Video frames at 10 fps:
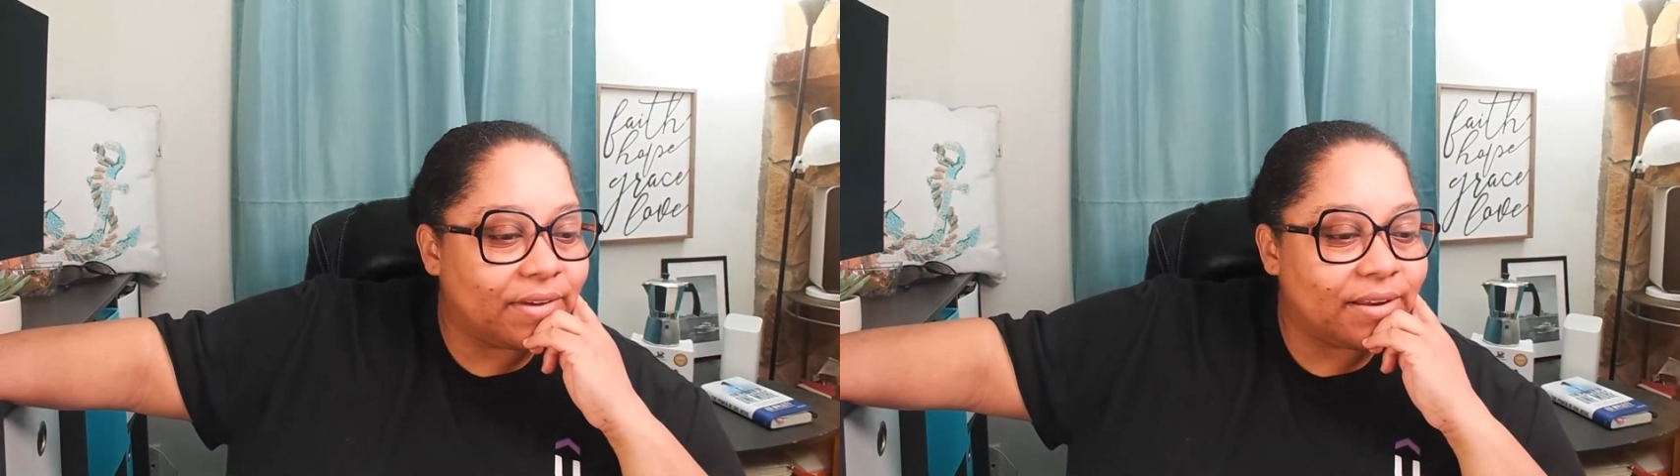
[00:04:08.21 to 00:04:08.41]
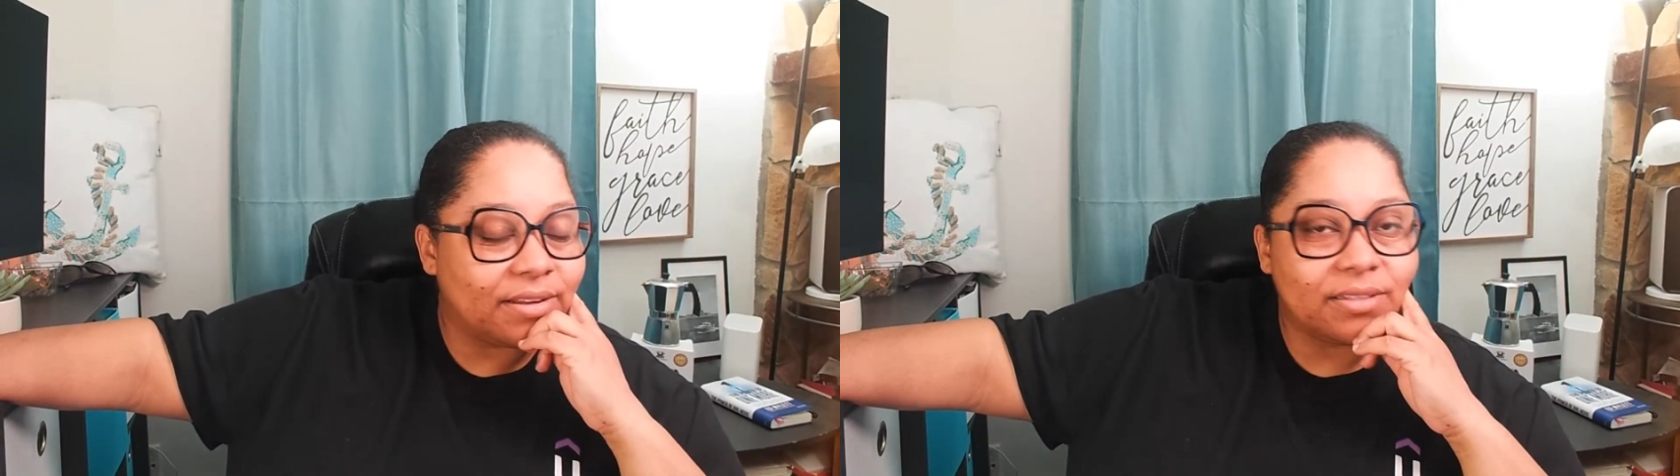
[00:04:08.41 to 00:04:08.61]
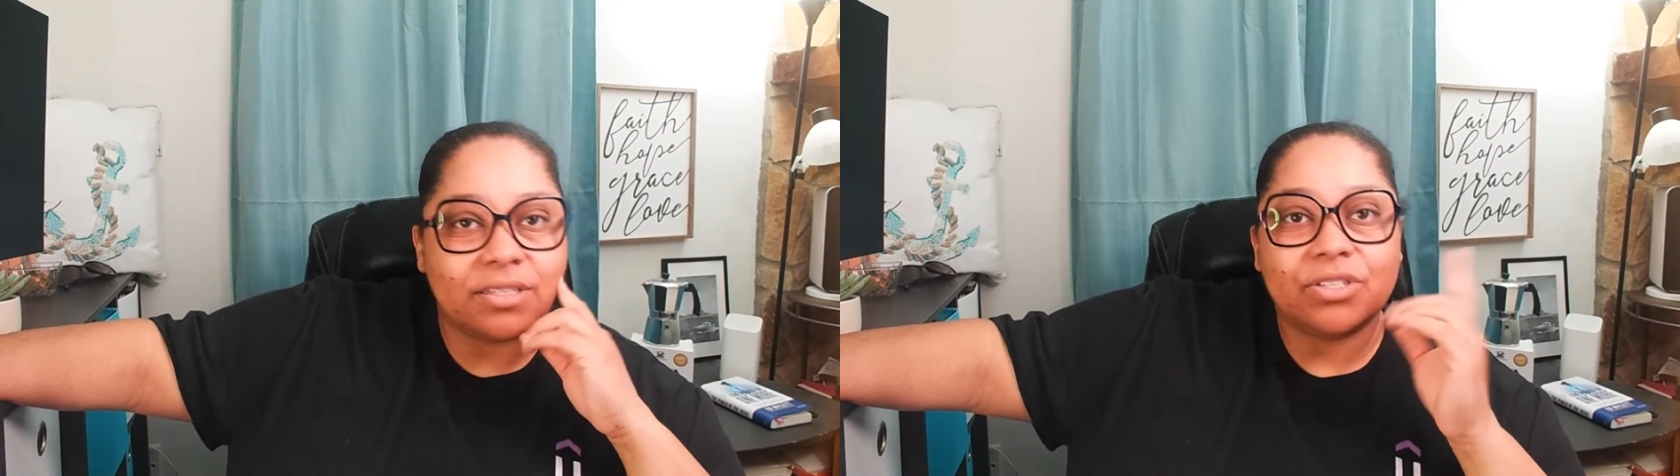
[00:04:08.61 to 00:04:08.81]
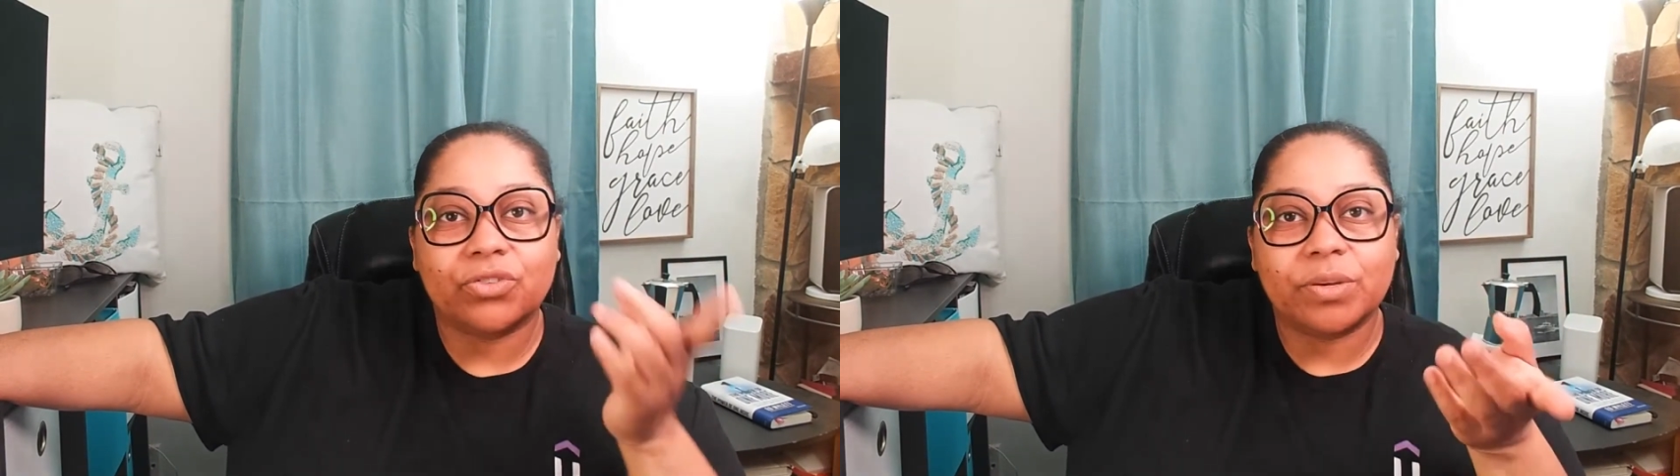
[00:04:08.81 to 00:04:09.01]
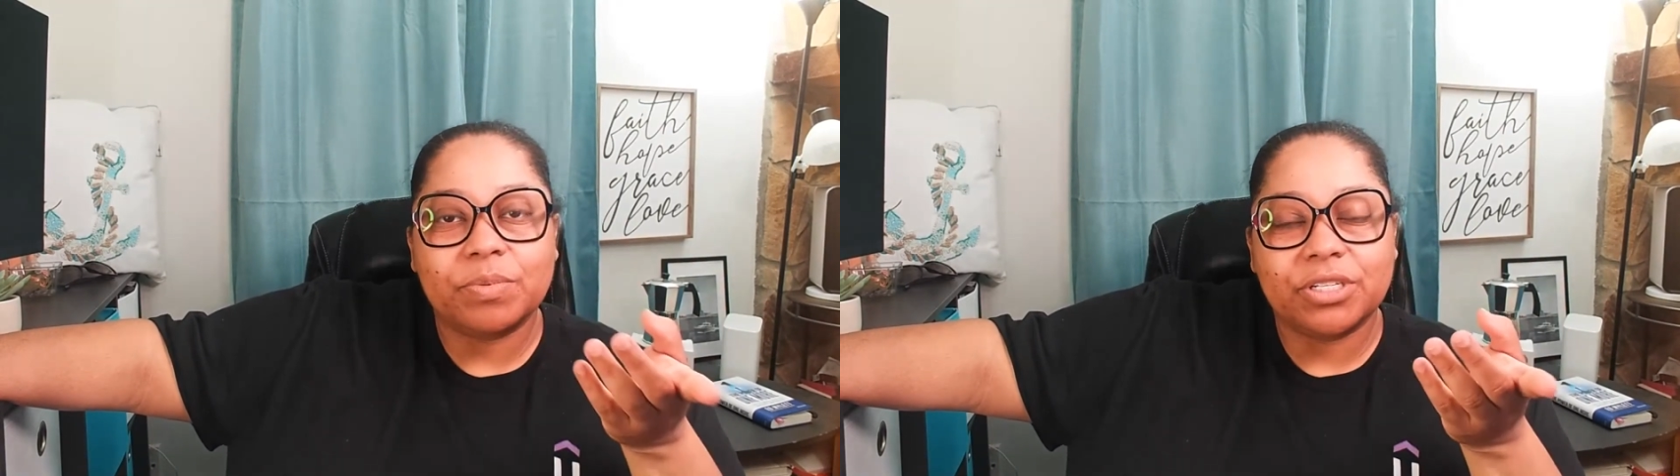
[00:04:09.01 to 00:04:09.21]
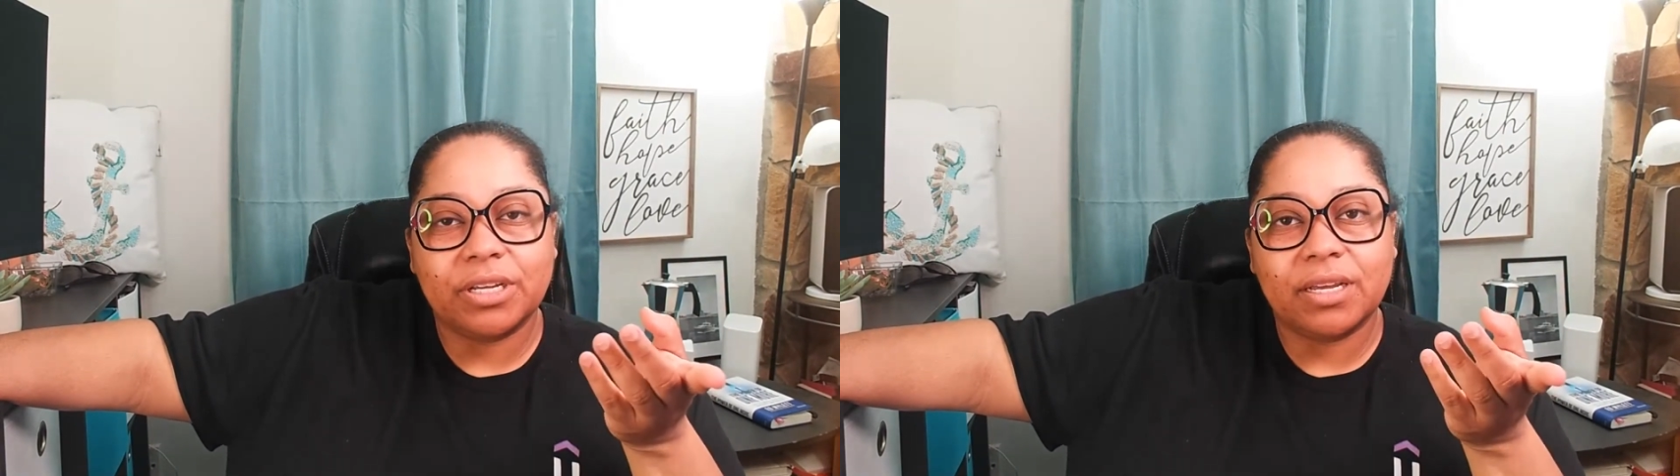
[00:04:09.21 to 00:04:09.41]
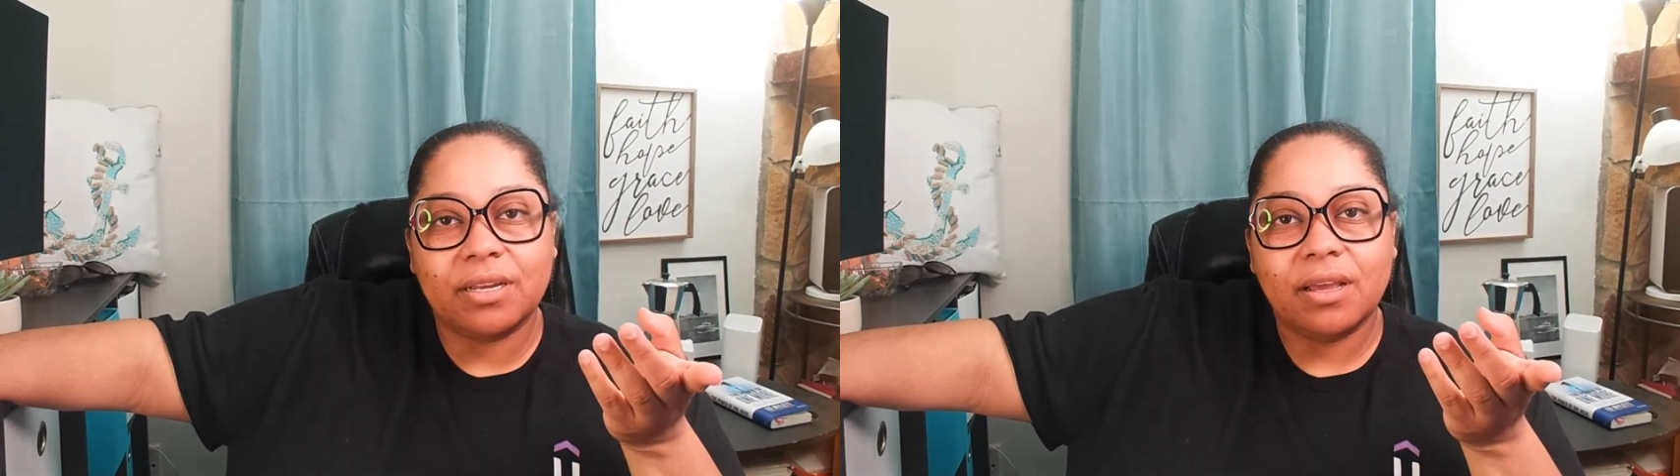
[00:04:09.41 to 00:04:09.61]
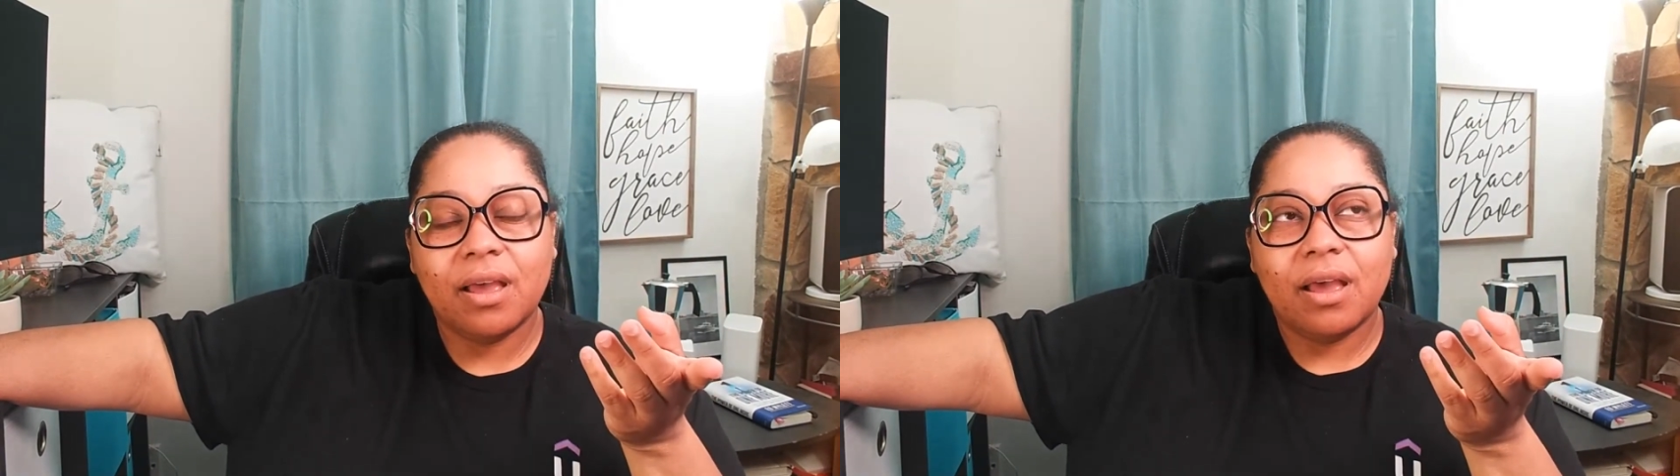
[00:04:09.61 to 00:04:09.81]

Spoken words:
in the description